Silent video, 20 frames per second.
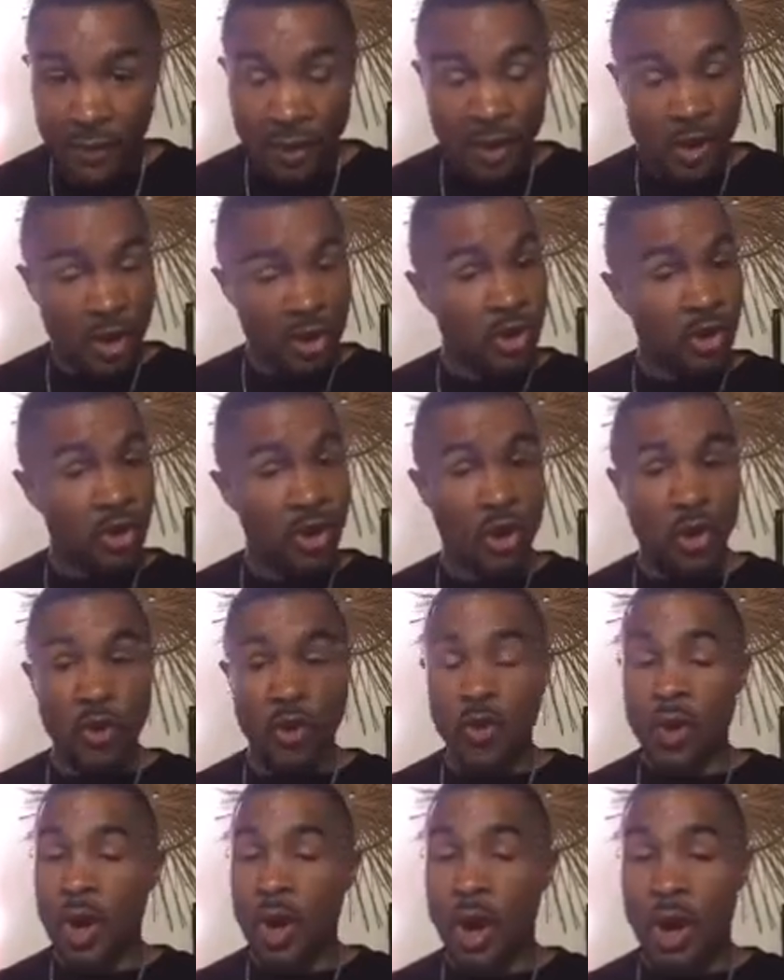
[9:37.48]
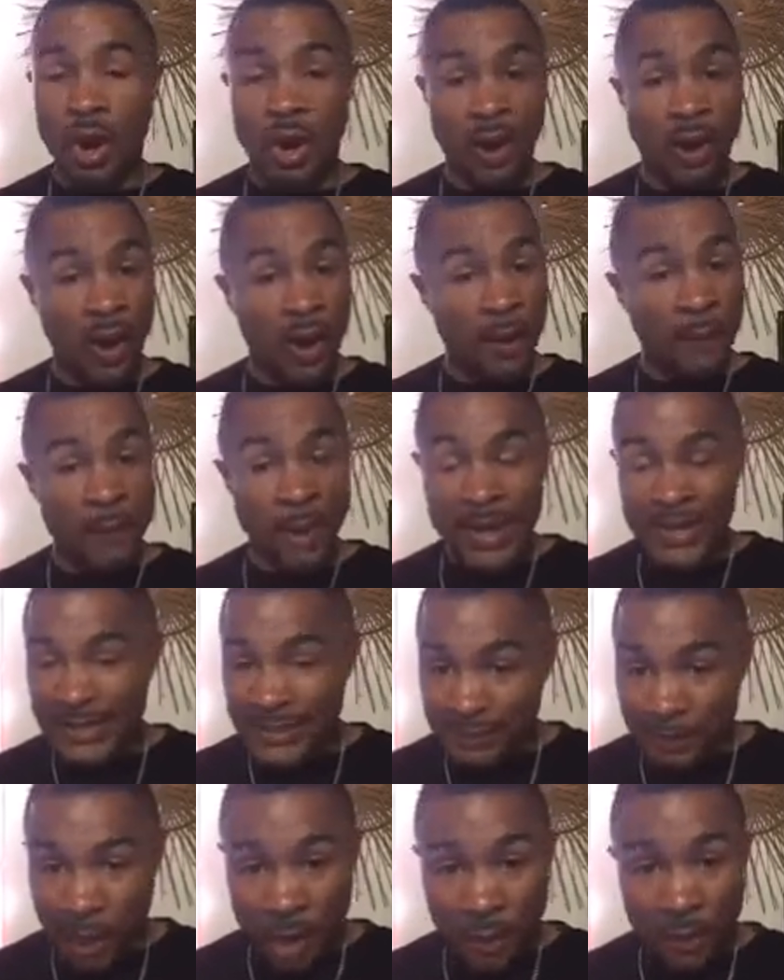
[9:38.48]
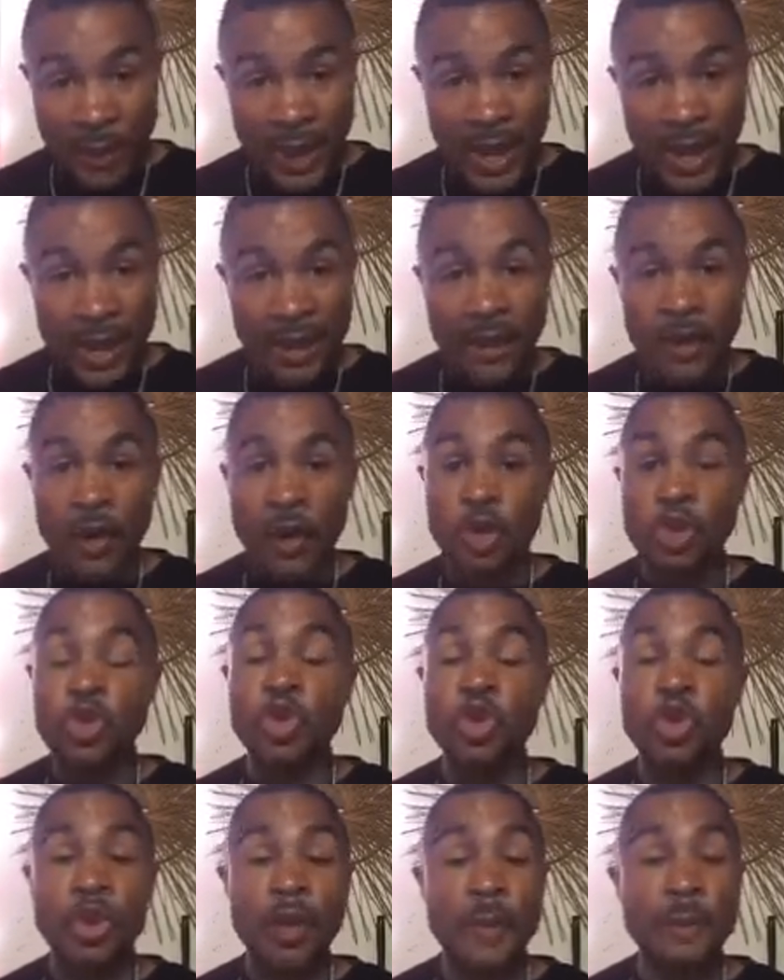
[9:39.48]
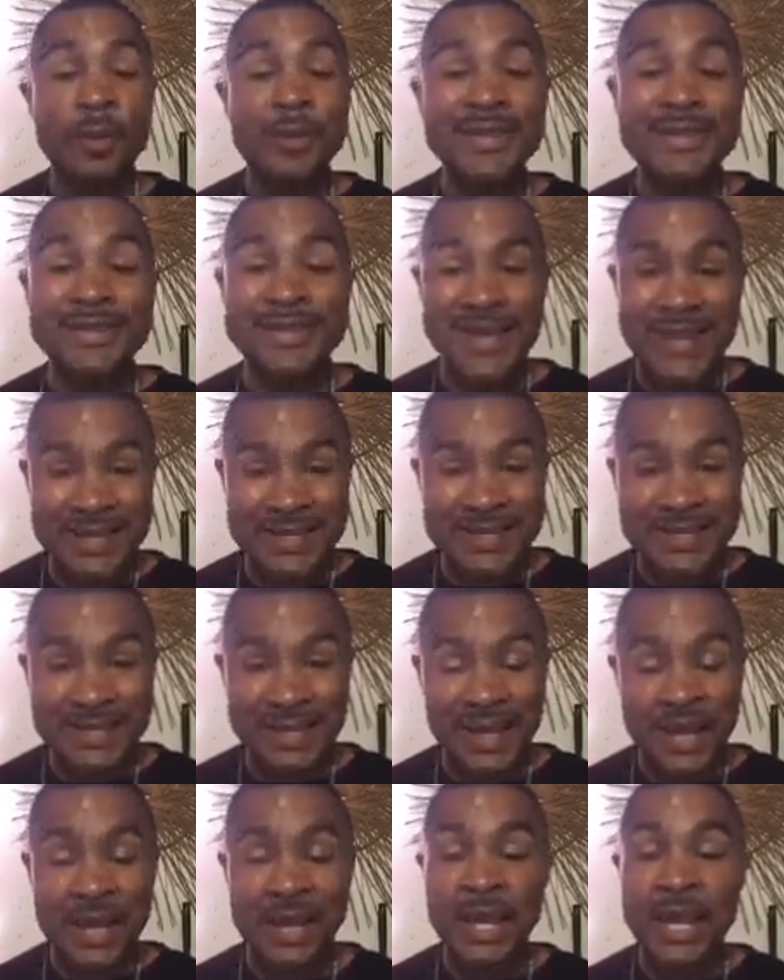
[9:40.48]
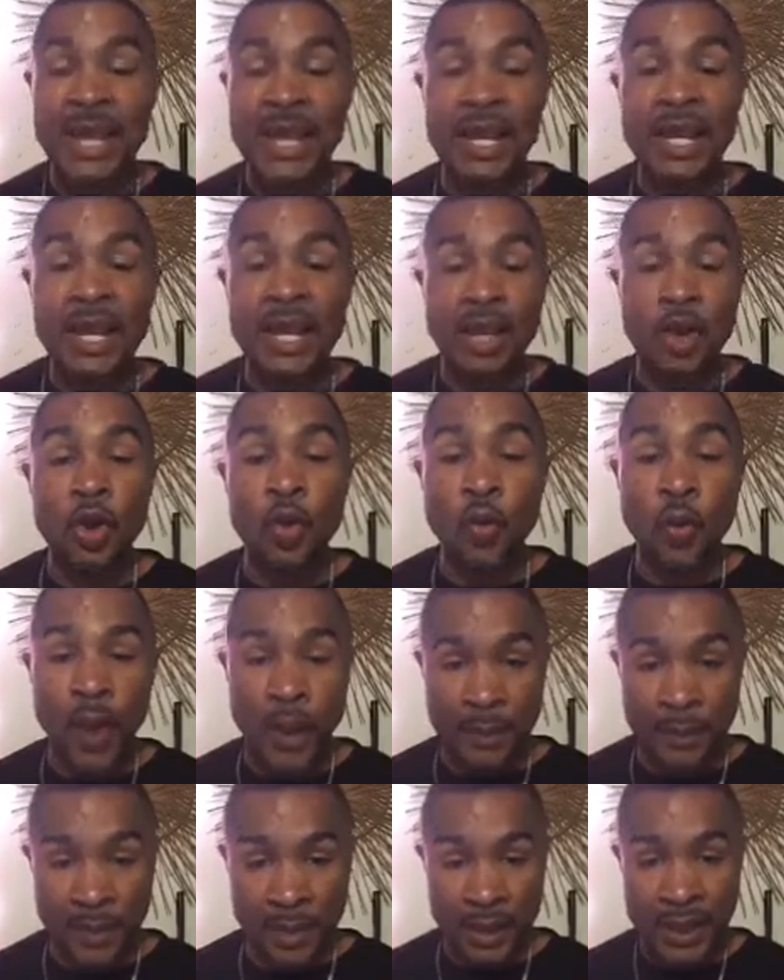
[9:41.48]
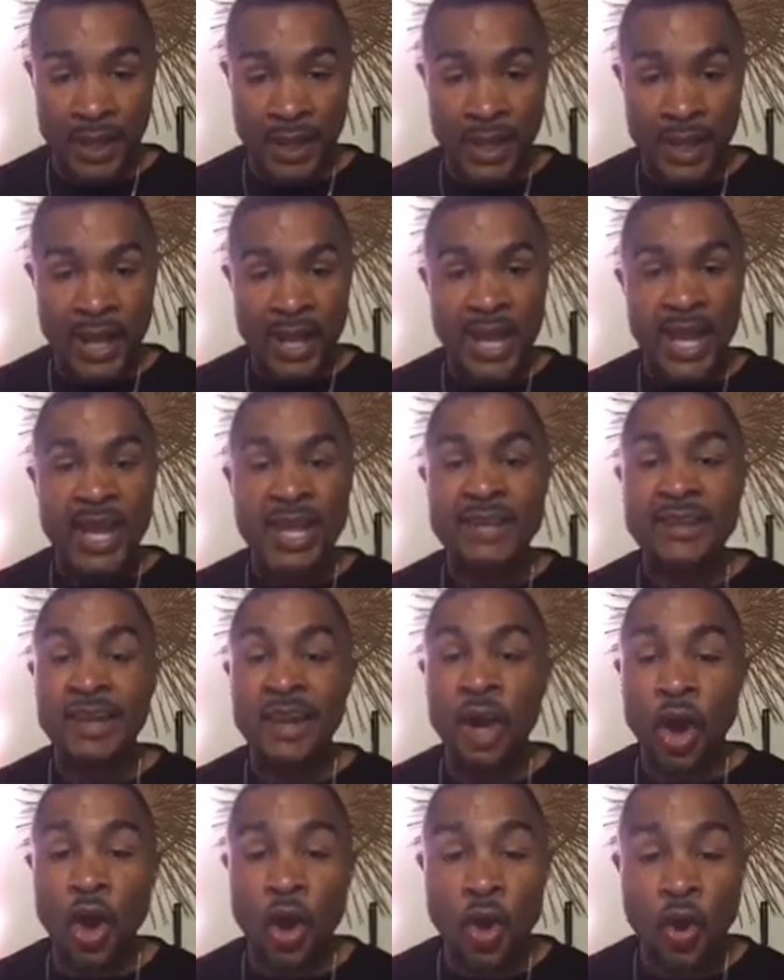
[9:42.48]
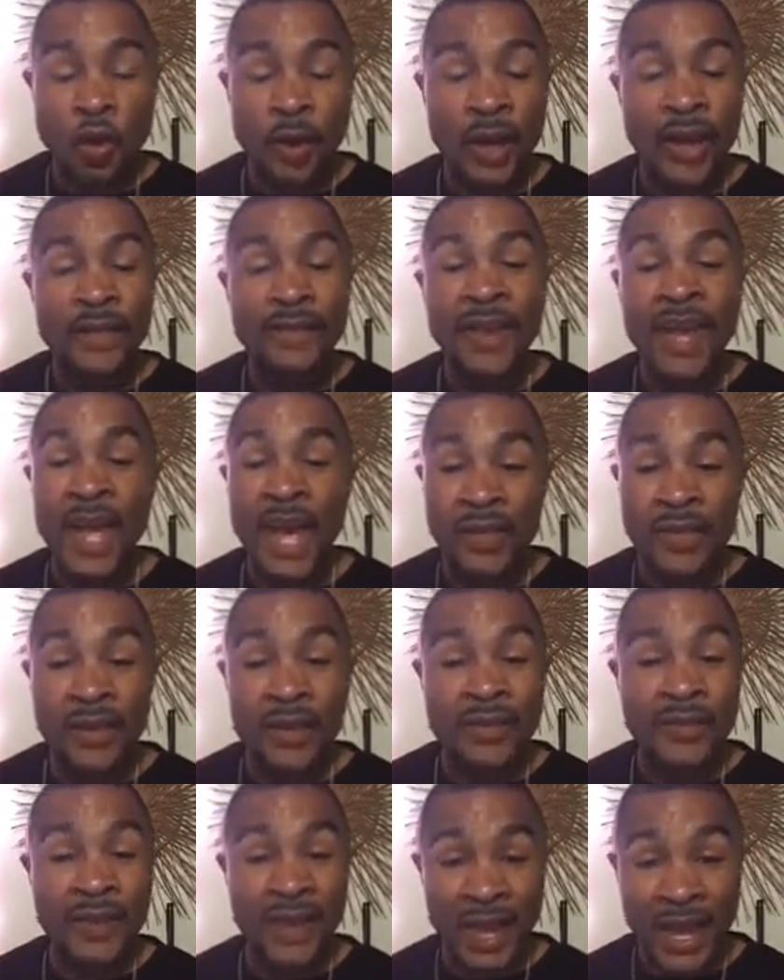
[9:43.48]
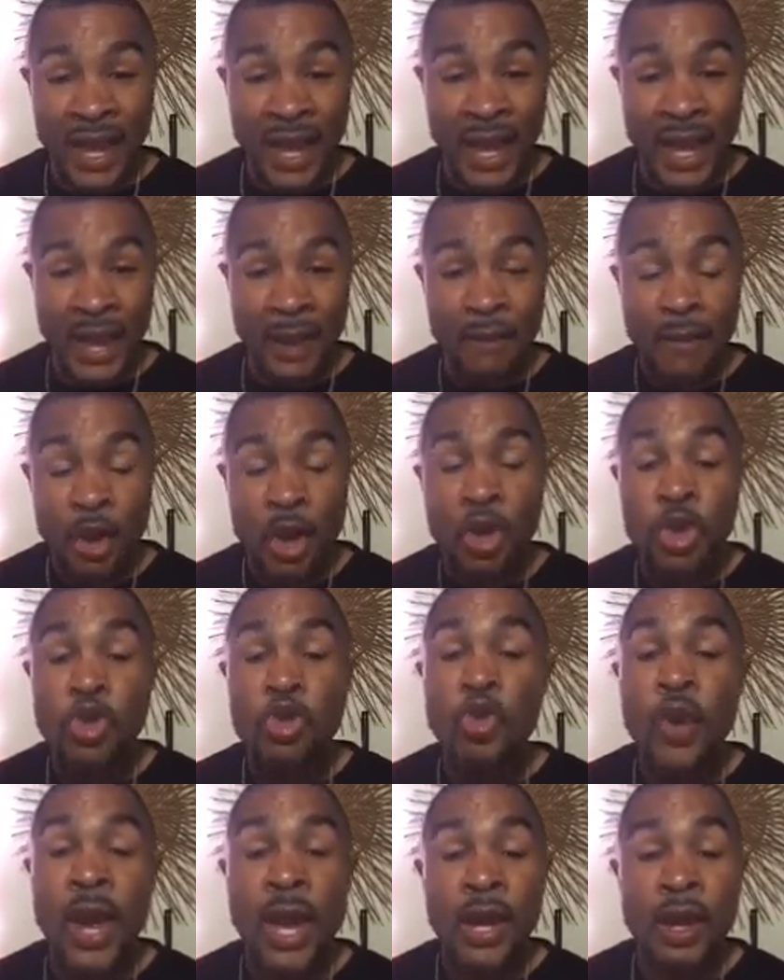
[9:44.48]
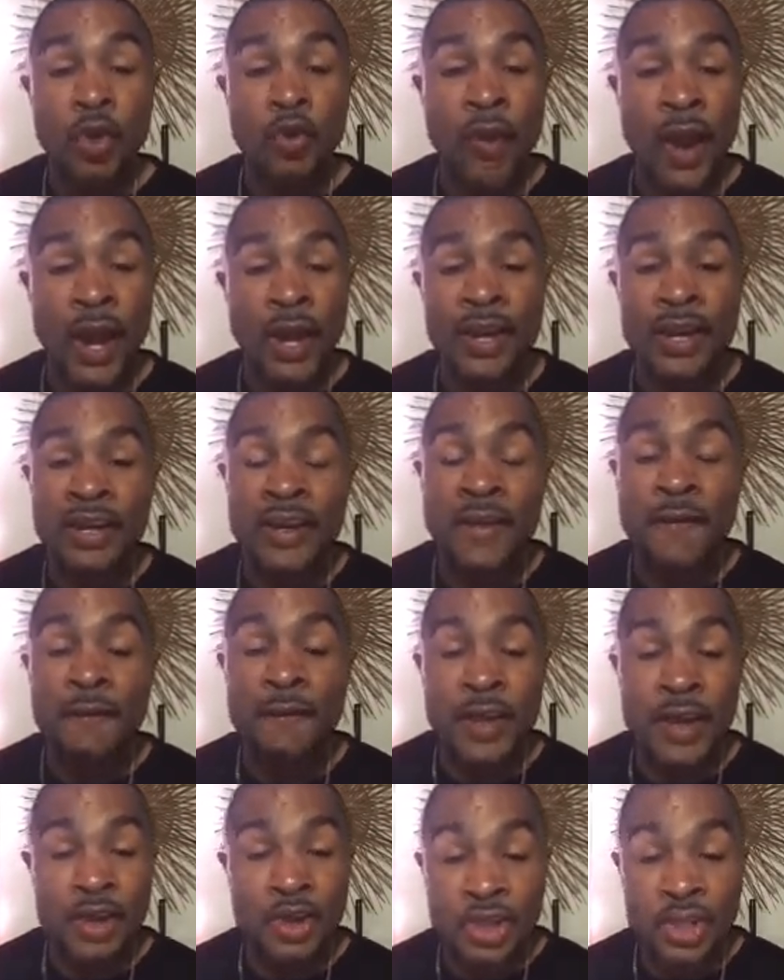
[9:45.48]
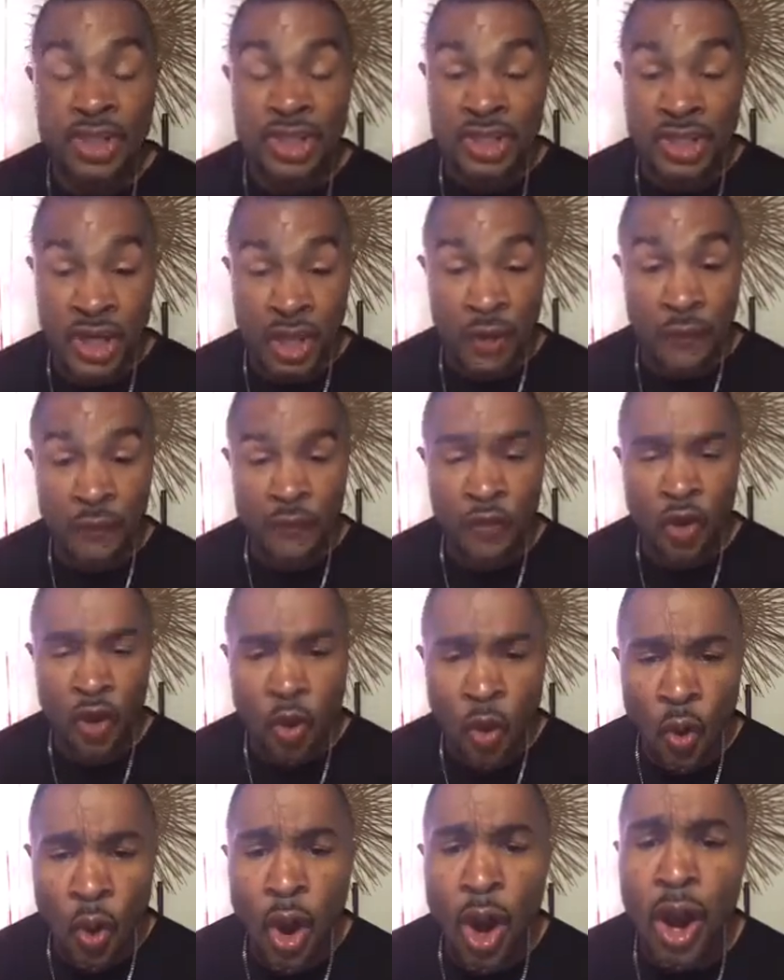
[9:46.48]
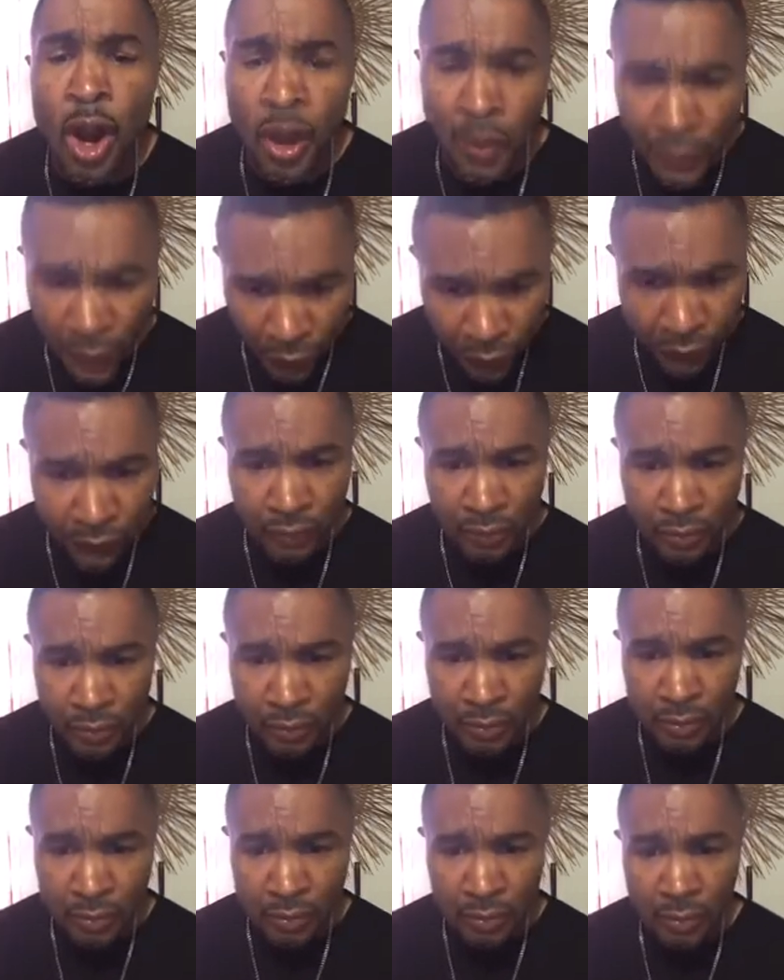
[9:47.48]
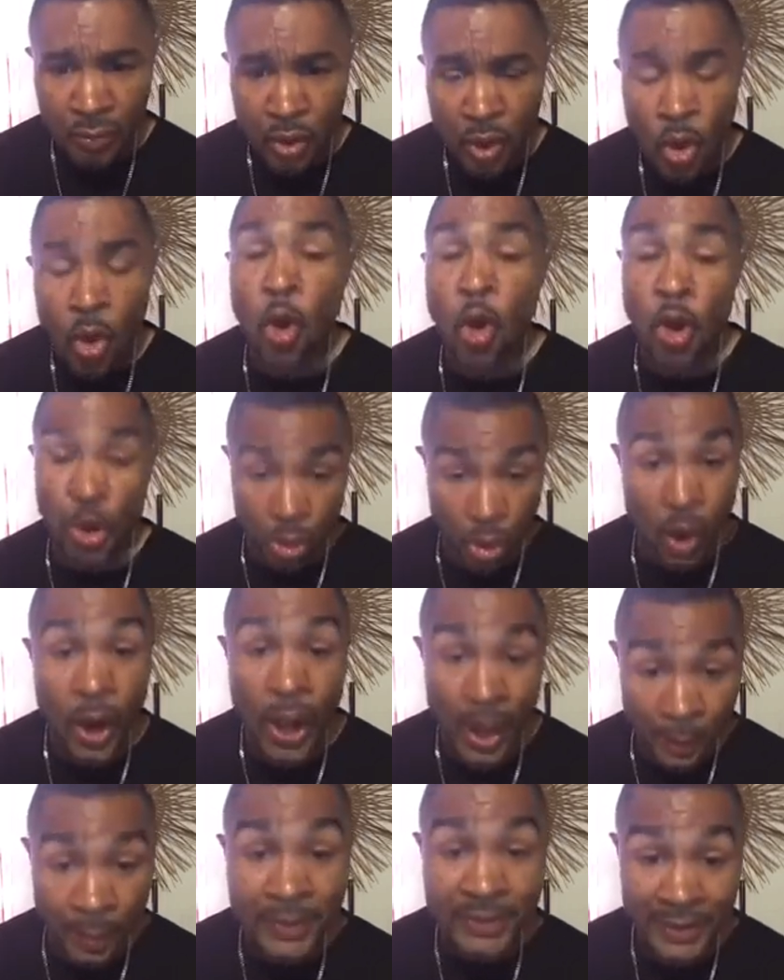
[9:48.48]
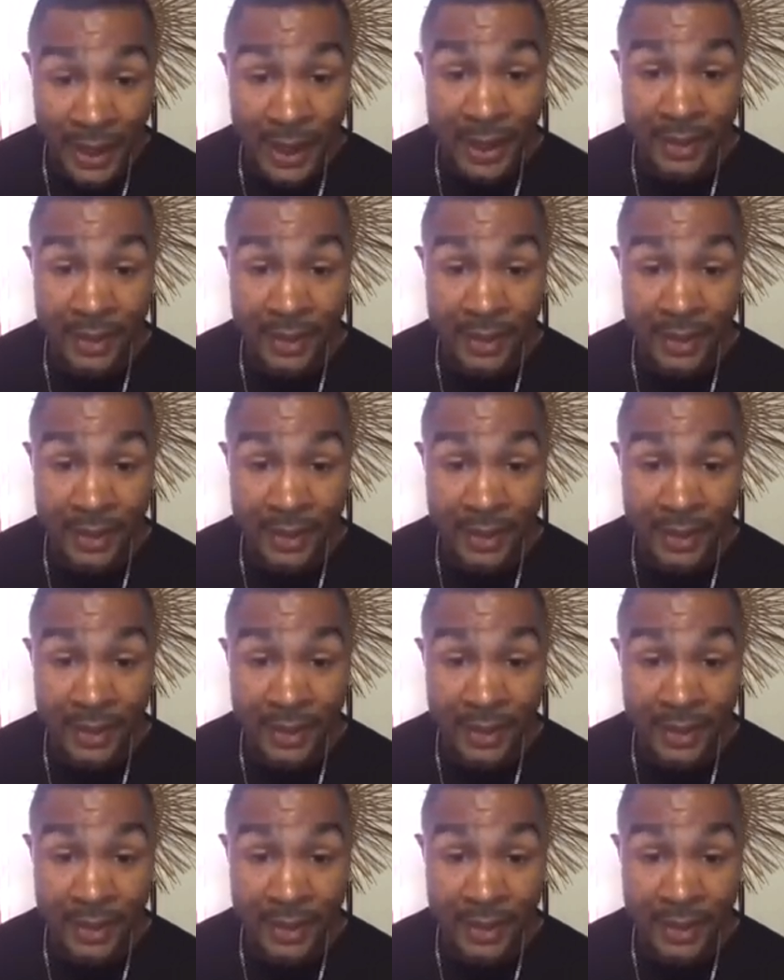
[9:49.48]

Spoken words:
a baseball bat. You can possess an illegal weapon as long as at the time you had a right to defend yourself or others or your habitat.